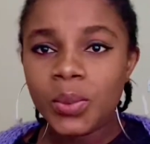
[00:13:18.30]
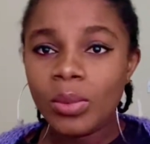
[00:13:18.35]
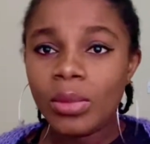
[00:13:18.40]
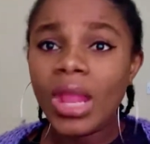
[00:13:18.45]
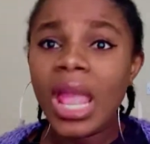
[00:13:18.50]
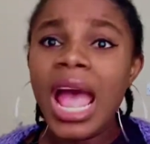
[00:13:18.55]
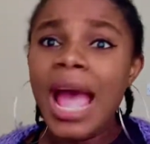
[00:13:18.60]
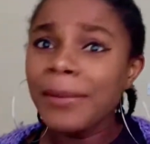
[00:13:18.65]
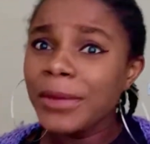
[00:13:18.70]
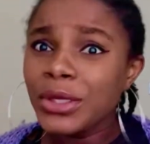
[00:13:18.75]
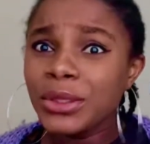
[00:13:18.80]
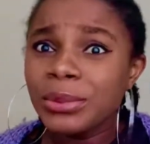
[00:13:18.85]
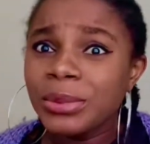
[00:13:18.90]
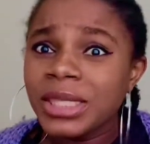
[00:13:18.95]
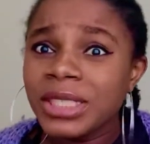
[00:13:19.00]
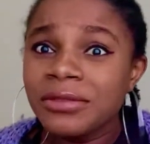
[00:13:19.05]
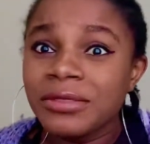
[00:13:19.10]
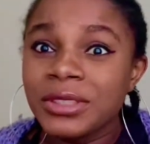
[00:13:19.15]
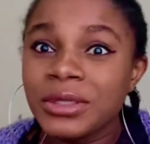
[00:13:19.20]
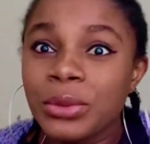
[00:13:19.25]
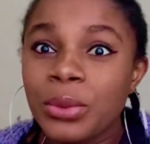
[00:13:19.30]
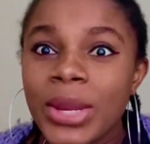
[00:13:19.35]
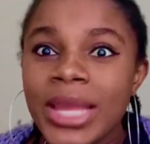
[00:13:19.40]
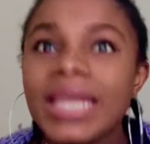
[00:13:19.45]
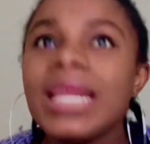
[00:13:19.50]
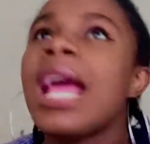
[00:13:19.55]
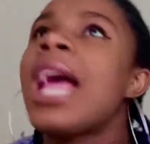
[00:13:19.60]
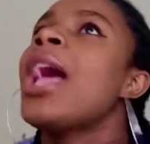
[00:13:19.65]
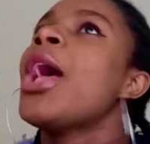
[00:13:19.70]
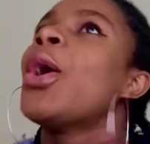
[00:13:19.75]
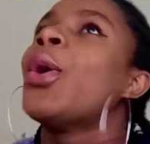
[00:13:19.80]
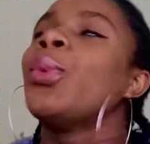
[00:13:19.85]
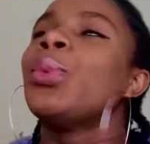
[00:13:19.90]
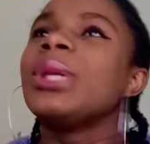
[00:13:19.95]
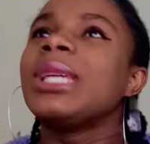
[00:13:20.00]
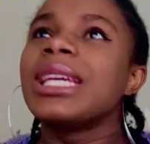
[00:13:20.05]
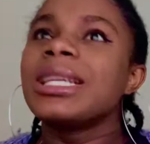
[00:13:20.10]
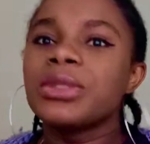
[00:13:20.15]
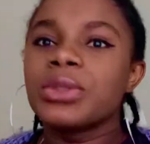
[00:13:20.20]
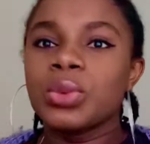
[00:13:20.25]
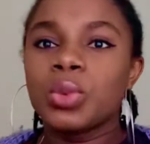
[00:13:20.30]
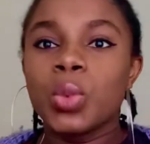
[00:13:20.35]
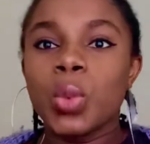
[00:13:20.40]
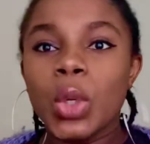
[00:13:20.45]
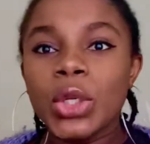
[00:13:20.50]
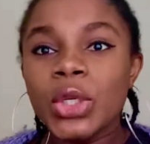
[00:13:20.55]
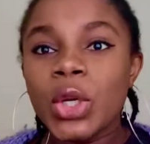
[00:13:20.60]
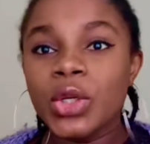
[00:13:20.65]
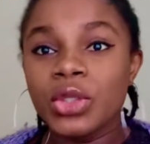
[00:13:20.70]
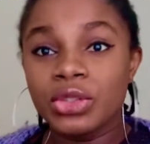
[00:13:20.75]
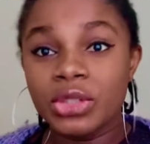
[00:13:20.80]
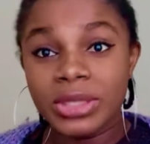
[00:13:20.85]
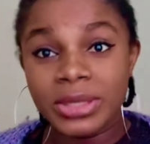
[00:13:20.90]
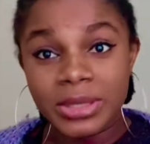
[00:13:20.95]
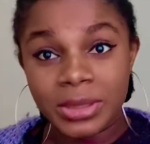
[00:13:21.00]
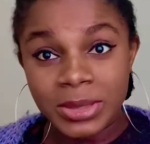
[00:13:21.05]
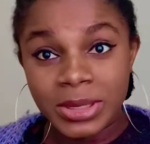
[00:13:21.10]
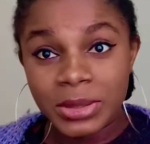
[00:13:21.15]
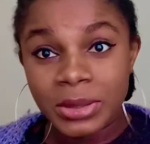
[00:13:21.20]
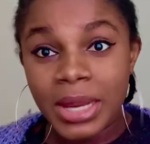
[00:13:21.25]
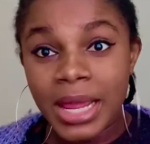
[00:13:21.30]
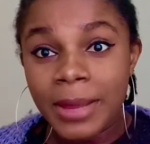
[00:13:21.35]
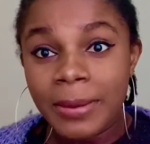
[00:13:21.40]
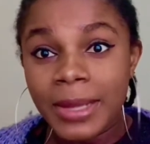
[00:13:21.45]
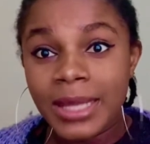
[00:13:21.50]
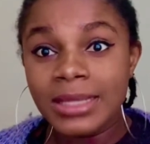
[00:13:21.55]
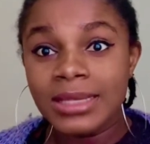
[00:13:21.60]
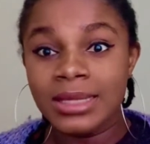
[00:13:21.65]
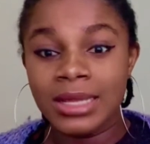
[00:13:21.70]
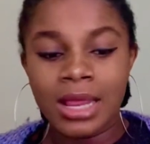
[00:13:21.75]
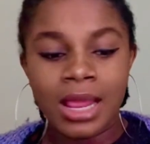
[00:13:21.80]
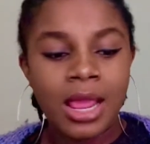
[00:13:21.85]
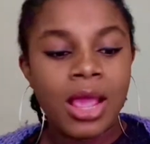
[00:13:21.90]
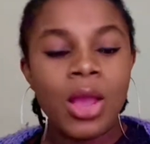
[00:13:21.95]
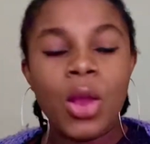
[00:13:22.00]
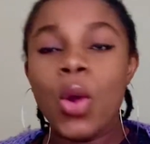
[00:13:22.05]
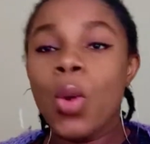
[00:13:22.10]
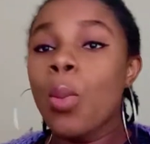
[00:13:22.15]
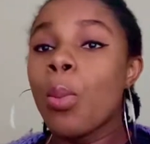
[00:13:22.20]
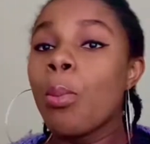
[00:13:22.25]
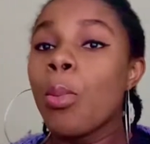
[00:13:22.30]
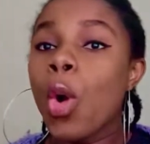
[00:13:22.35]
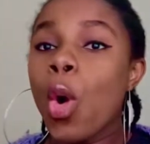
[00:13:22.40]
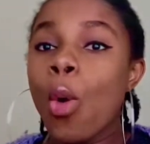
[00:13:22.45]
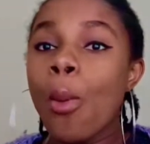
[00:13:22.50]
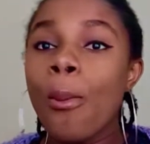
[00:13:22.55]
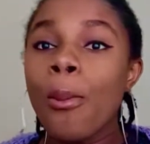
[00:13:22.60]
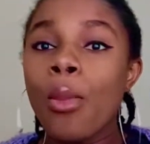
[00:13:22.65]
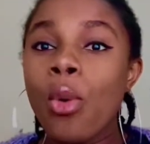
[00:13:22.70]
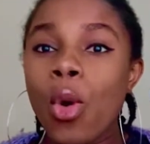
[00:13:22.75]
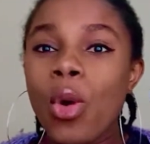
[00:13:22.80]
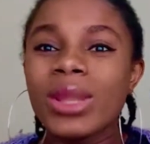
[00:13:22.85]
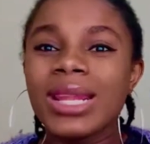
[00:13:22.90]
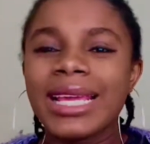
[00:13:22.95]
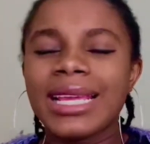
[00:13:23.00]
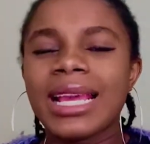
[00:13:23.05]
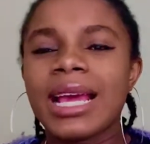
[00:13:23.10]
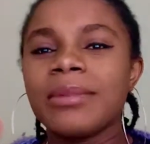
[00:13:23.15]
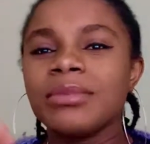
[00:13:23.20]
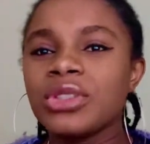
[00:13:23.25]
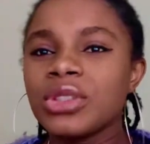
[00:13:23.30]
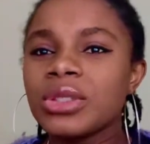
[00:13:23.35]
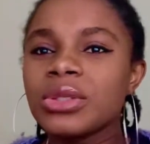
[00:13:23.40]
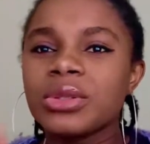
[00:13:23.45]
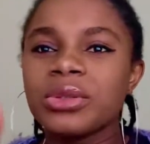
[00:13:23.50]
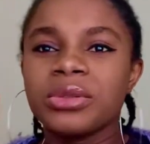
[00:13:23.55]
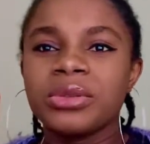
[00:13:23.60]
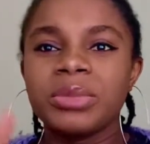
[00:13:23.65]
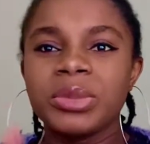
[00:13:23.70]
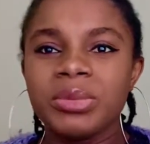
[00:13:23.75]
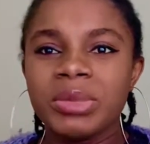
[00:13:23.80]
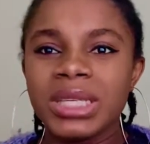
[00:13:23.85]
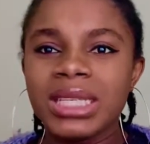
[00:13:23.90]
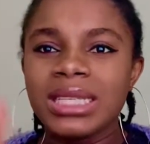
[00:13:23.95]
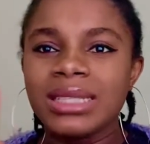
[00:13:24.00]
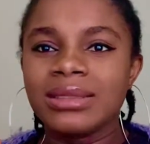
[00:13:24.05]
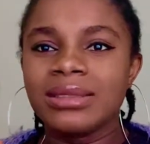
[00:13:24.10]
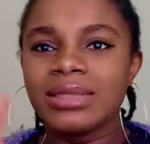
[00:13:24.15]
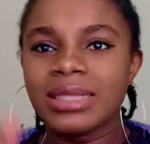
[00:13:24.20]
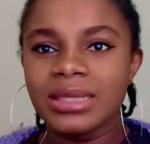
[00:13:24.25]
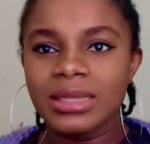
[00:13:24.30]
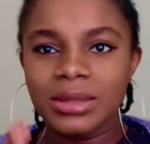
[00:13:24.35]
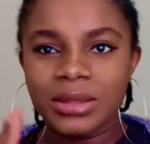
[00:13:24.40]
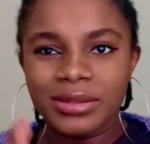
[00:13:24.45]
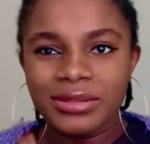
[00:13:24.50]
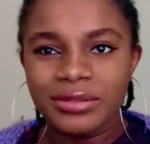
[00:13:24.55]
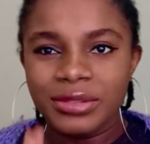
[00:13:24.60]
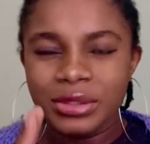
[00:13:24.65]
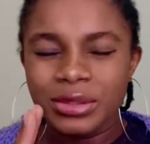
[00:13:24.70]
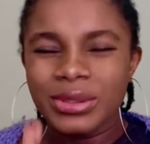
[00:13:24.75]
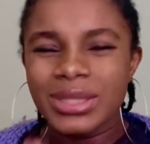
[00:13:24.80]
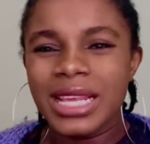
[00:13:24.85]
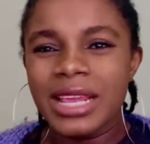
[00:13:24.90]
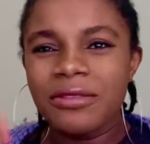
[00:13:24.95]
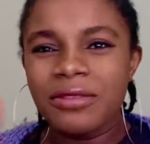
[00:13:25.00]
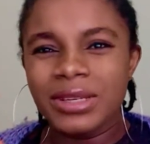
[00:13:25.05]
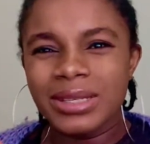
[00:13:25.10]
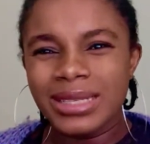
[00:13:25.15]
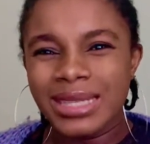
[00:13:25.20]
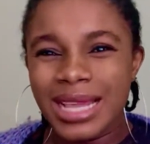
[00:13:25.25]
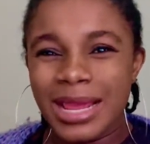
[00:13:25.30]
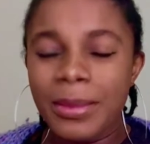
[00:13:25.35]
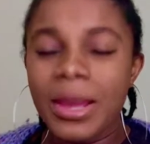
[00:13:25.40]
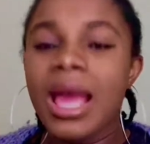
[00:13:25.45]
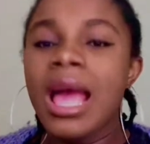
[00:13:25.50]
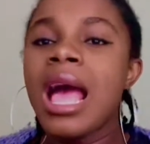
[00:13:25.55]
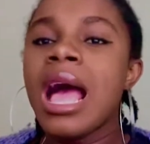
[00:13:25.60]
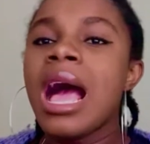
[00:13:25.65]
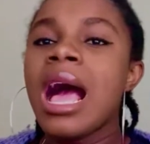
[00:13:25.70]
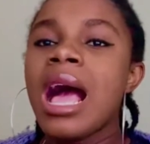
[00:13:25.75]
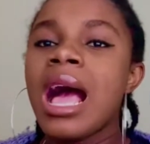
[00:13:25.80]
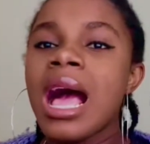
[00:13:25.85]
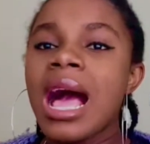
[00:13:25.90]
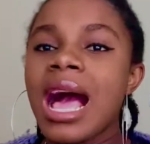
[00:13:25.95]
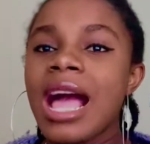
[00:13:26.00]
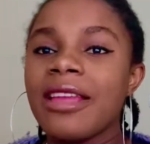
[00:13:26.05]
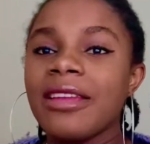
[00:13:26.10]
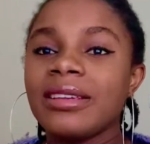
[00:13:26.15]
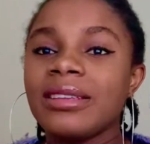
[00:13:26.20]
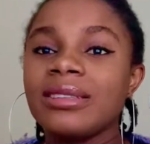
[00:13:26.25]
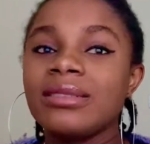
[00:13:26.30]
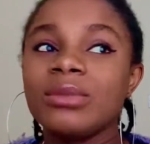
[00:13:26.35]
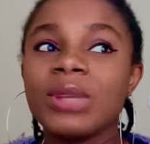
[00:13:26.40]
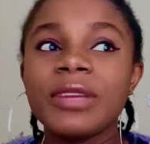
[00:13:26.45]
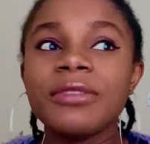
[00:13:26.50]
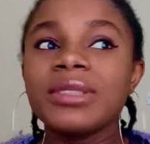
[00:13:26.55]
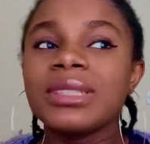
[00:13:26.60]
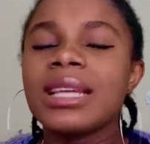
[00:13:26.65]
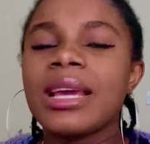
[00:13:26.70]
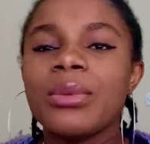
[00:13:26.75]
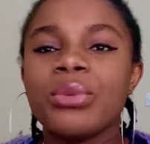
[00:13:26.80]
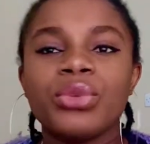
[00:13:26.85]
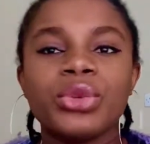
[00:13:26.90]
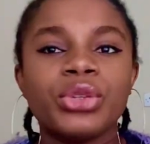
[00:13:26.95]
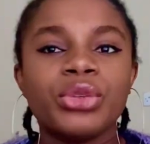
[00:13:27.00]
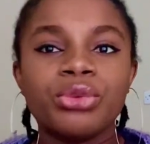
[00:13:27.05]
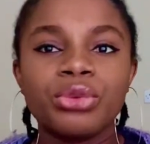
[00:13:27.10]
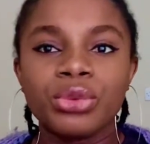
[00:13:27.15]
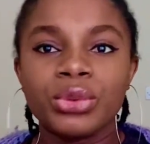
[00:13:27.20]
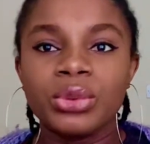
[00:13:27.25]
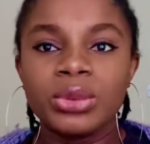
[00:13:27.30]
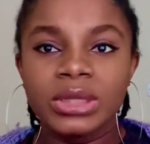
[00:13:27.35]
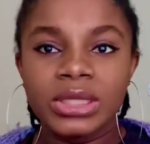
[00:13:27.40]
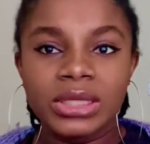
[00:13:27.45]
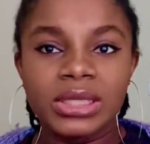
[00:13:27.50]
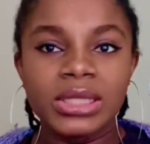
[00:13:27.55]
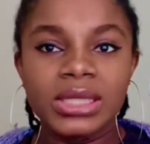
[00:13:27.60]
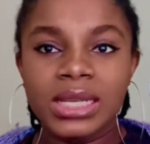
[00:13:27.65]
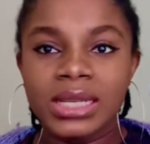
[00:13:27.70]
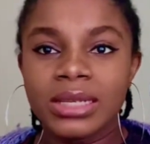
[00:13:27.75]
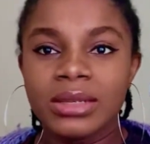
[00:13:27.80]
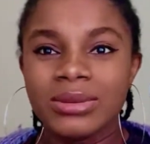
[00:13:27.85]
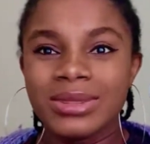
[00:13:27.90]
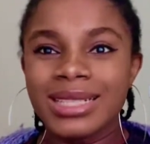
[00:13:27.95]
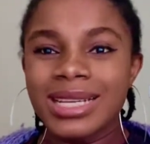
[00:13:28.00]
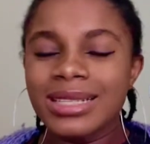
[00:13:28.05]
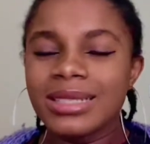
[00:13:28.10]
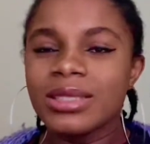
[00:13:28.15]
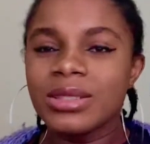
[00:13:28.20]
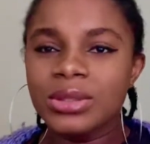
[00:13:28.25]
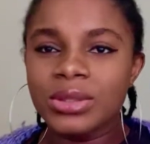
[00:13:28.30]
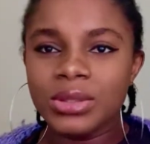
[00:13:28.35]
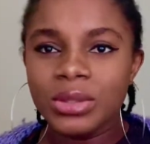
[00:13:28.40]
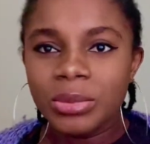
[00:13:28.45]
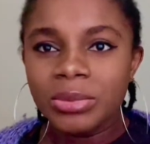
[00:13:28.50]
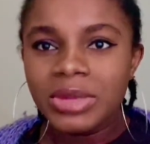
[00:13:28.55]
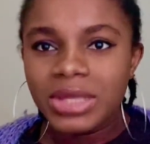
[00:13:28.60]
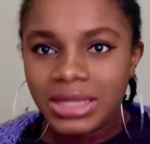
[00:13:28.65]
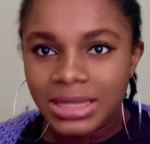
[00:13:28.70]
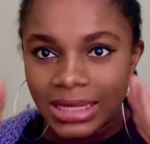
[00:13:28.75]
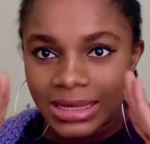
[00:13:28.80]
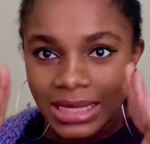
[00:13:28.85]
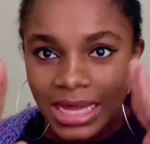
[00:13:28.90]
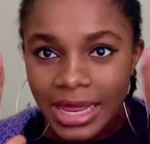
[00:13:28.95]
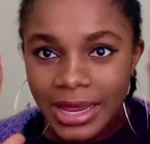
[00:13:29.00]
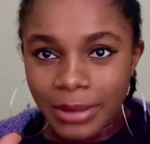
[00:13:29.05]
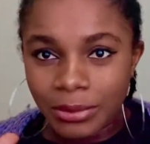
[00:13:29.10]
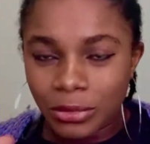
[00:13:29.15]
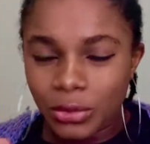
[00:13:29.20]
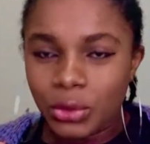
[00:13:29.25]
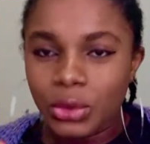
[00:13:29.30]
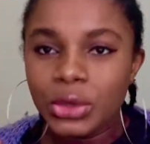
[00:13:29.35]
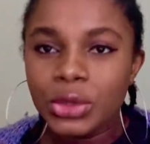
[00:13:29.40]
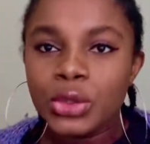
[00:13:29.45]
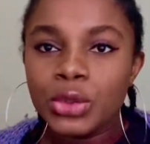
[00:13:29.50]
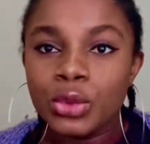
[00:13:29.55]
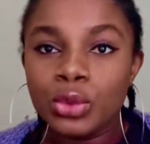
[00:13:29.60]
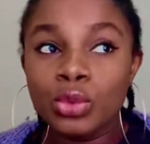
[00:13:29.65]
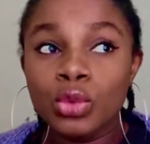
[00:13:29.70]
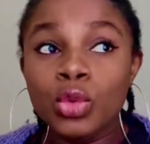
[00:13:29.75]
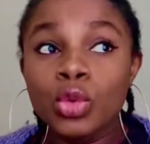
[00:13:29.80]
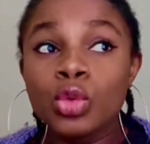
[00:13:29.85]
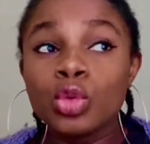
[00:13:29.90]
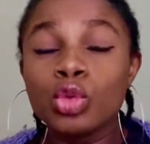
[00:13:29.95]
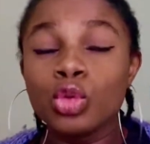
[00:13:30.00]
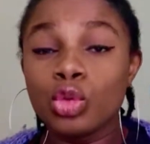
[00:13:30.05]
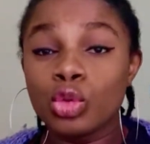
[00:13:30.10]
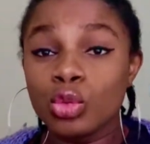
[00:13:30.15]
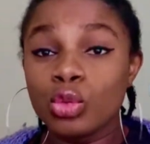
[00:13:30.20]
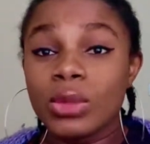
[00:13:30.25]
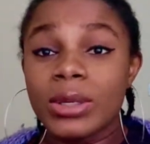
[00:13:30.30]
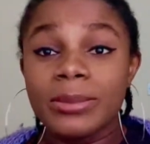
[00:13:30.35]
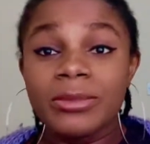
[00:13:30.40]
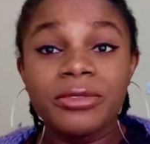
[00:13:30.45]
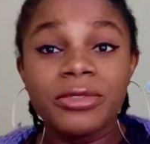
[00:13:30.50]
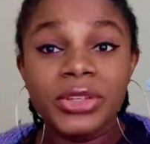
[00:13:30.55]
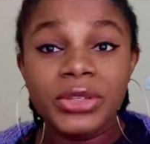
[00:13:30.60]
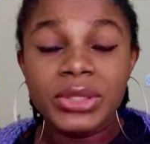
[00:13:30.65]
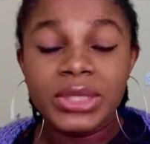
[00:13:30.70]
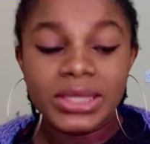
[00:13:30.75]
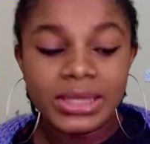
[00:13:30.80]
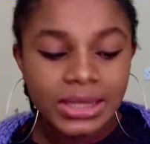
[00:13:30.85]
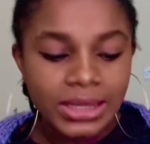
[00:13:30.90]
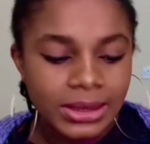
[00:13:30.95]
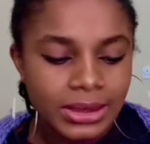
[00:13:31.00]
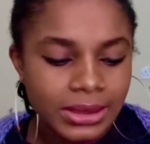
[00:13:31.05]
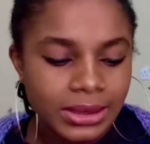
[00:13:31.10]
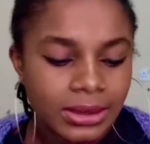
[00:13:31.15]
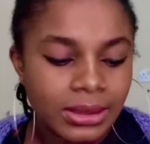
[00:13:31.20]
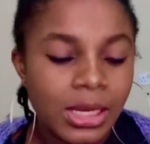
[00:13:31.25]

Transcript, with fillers: I'm going to make a video when we get to 100 subscribers or more like i'm just going to be making gratitude videos every time I every time we grow on this channel, that's something that I am going to do. I'm very certain.